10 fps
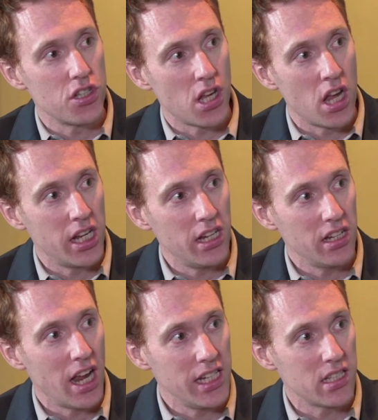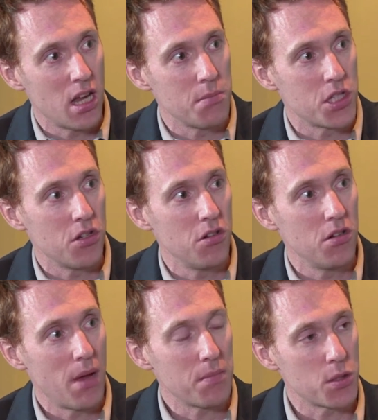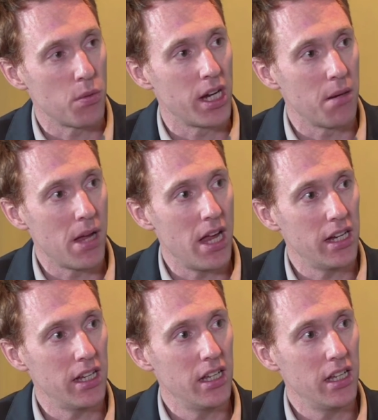turning anytime soon? Perhaps swinging back.